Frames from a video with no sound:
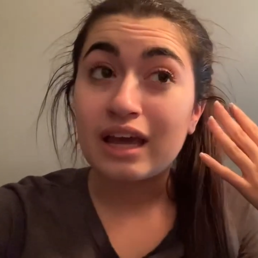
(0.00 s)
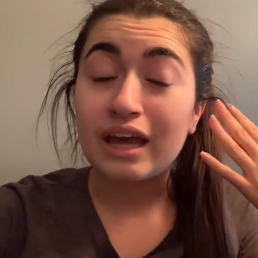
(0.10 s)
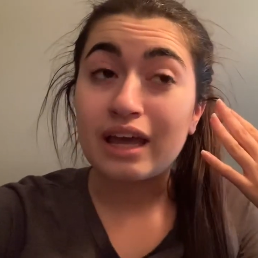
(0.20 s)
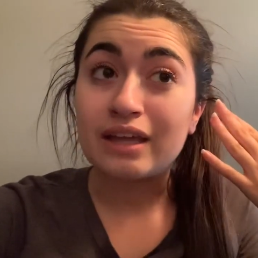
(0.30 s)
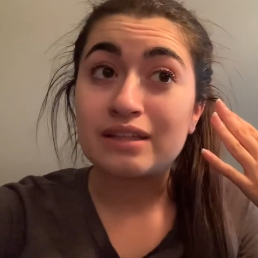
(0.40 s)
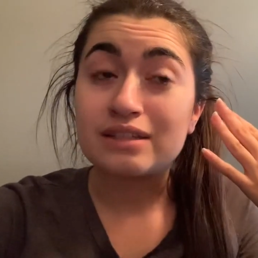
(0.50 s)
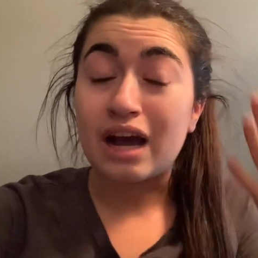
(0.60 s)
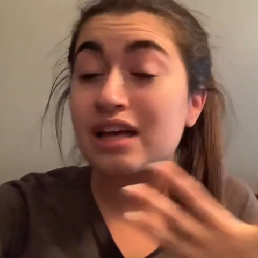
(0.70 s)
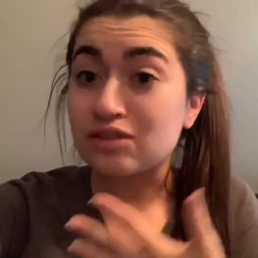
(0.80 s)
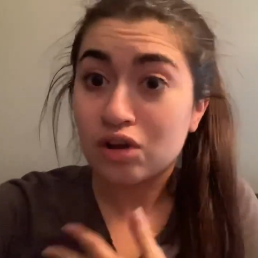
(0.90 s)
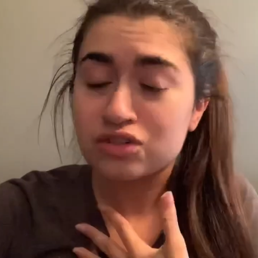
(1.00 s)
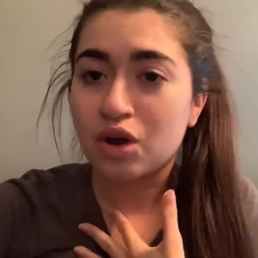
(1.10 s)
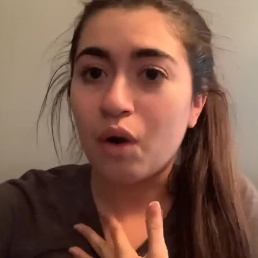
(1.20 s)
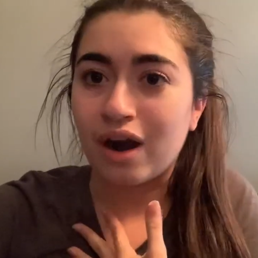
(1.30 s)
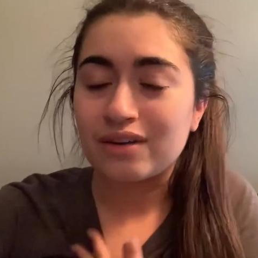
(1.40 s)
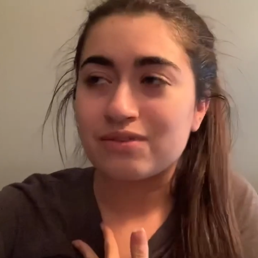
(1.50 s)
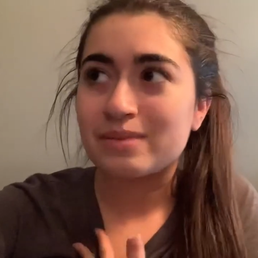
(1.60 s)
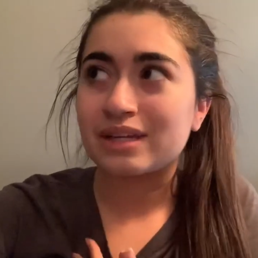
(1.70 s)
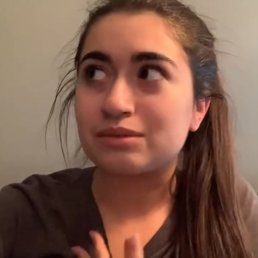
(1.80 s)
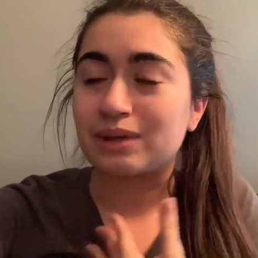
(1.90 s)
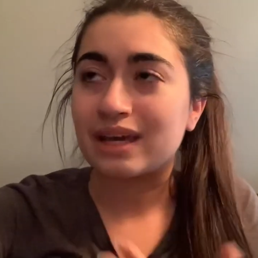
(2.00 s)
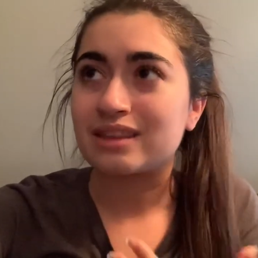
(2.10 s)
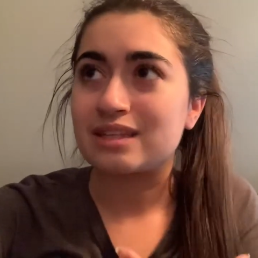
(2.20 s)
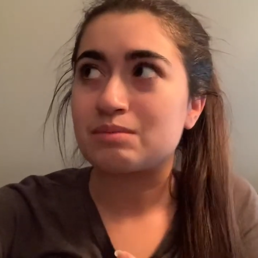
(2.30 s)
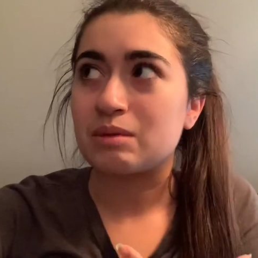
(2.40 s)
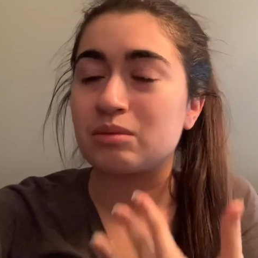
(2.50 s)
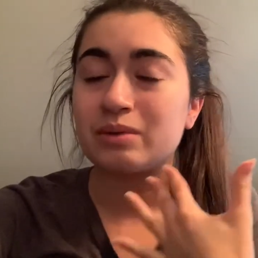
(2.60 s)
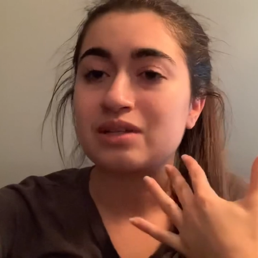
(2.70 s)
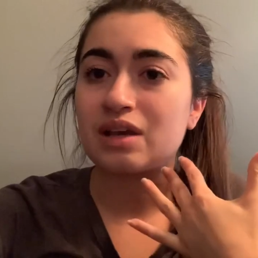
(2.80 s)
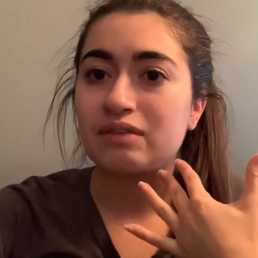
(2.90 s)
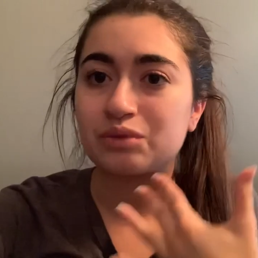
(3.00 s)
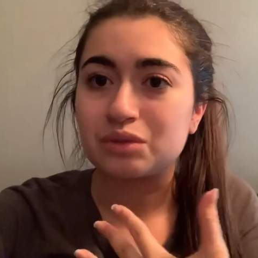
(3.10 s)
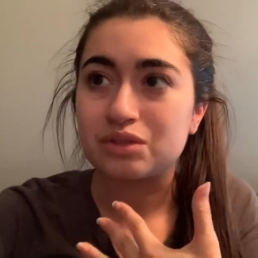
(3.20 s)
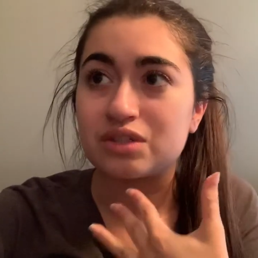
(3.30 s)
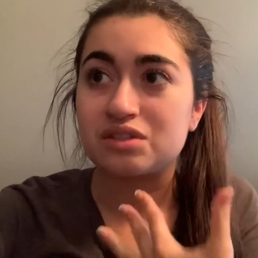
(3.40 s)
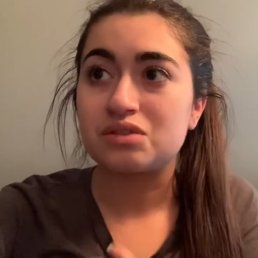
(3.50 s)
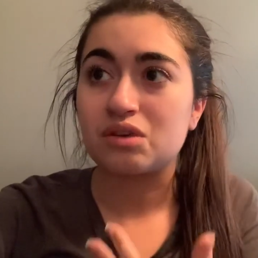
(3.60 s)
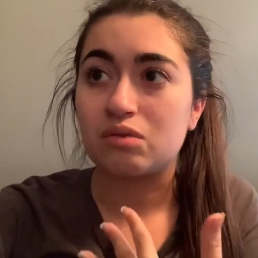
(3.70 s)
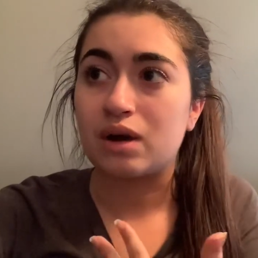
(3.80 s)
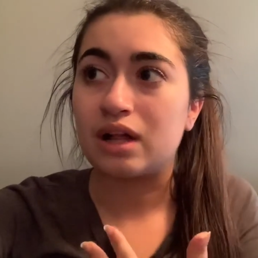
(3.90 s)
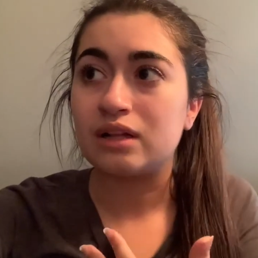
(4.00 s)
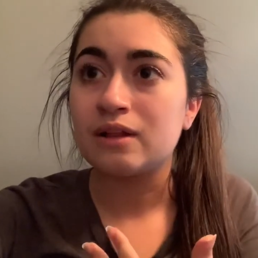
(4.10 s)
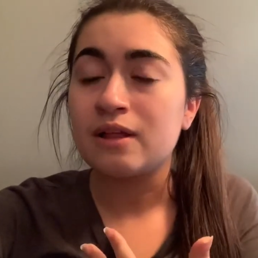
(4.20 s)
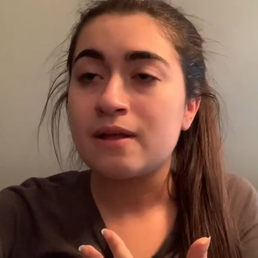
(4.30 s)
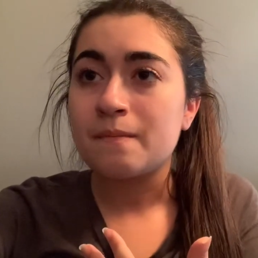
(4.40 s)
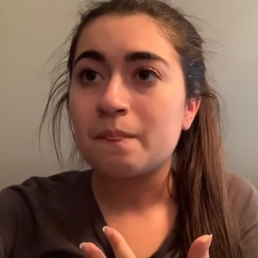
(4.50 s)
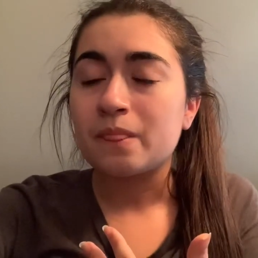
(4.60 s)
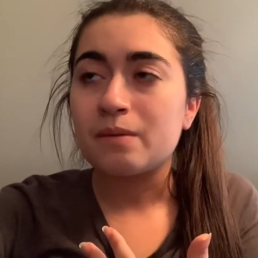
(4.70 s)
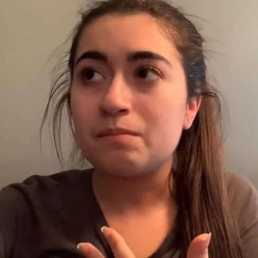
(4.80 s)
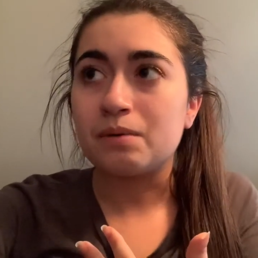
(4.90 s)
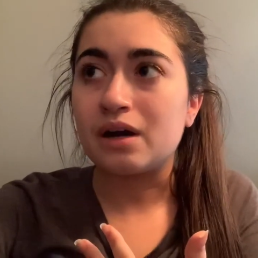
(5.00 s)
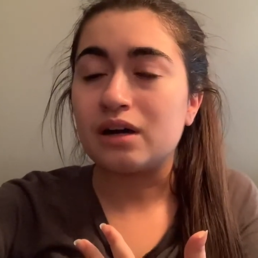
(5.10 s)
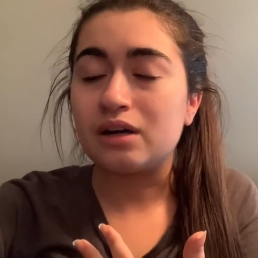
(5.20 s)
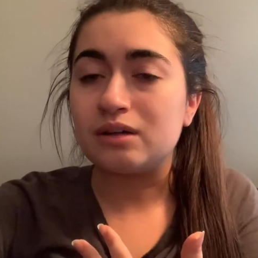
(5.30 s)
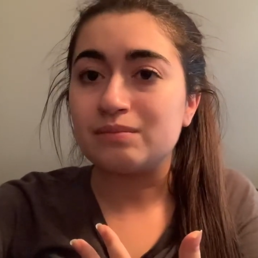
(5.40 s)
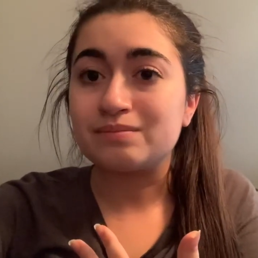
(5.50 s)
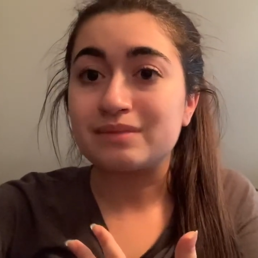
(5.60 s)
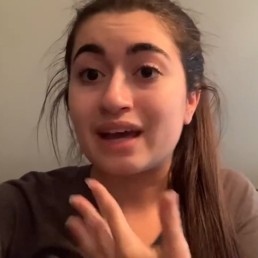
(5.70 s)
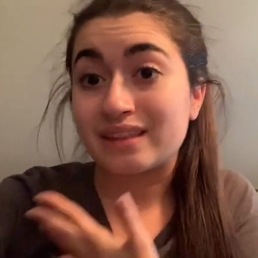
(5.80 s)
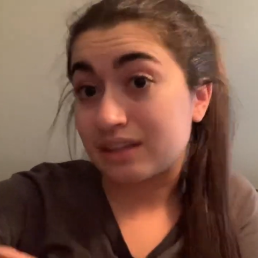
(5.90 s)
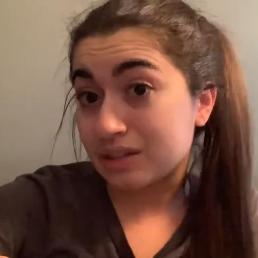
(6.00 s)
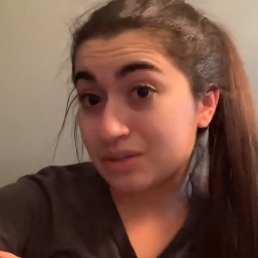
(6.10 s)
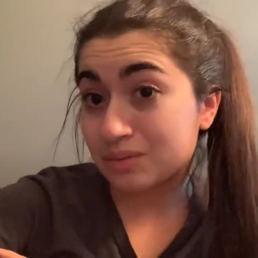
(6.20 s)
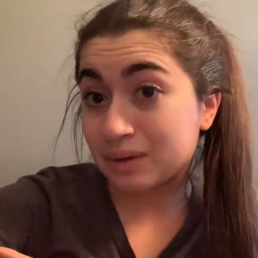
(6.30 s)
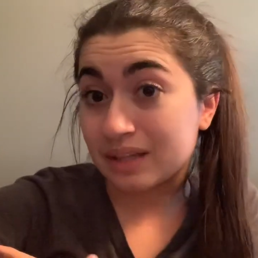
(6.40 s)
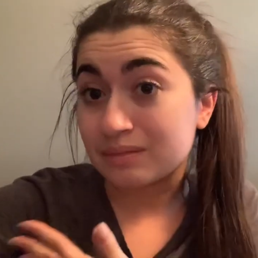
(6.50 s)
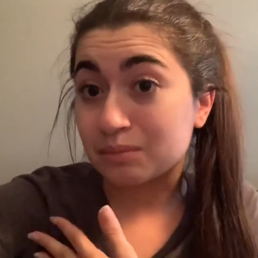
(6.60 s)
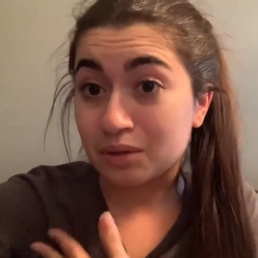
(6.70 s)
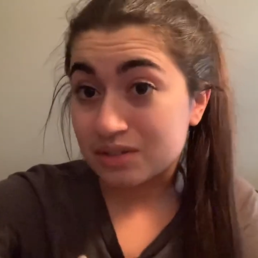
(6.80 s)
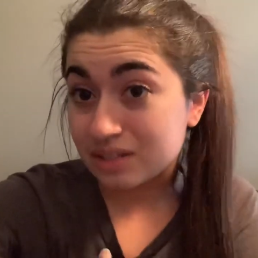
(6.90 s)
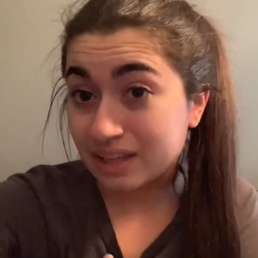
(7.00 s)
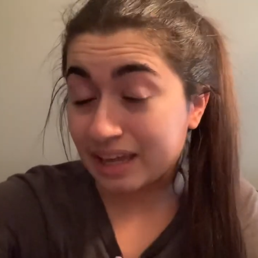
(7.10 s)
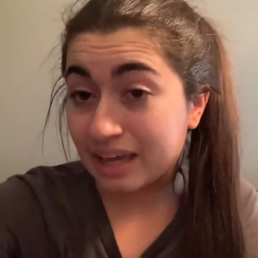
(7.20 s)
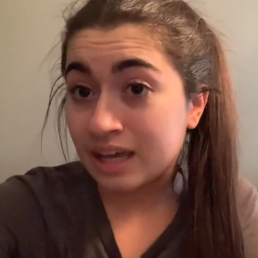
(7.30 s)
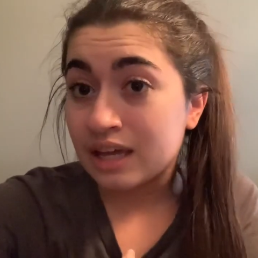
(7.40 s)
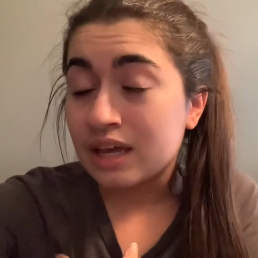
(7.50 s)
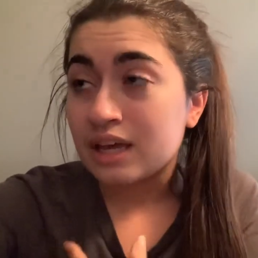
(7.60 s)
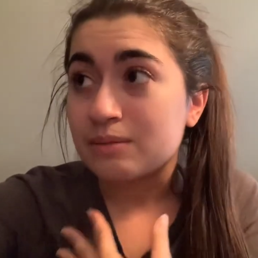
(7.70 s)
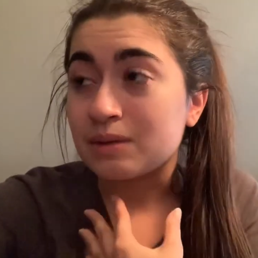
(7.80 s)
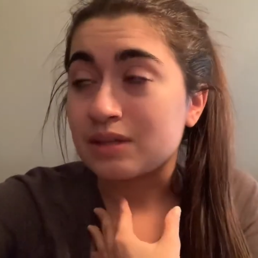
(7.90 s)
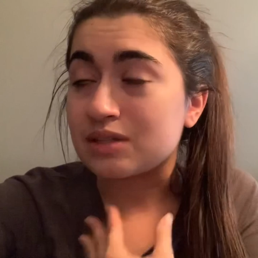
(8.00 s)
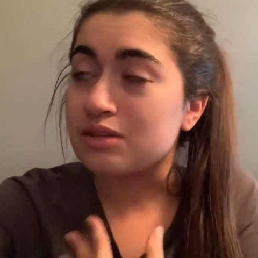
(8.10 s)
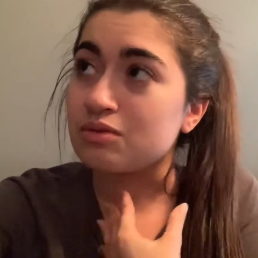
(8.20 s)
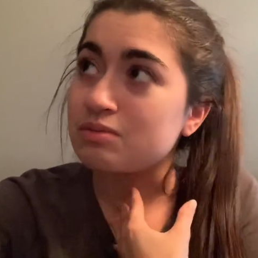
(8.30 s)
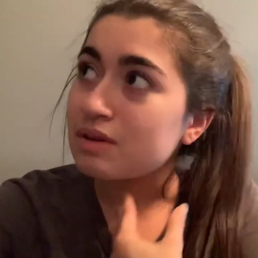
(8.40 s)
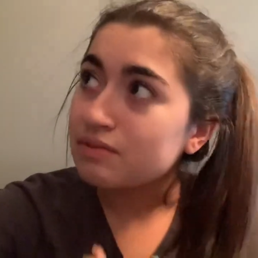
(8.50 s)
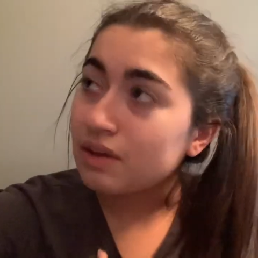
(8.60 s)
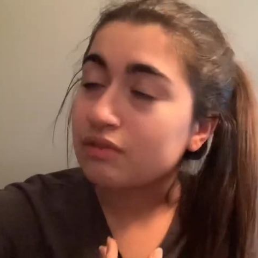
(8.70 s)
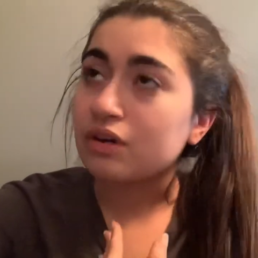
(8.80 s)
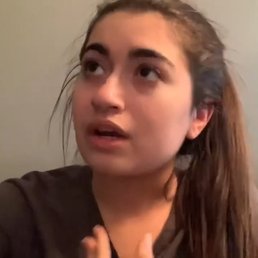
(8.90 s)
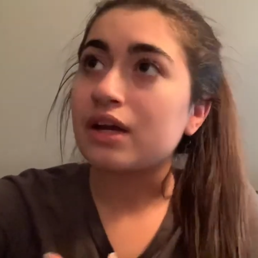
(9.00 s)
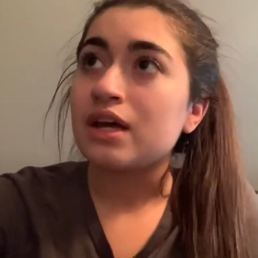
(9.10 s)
And it's so hard for me to rank these people because everyone did so well, but I think he should win personally because his was my favorite.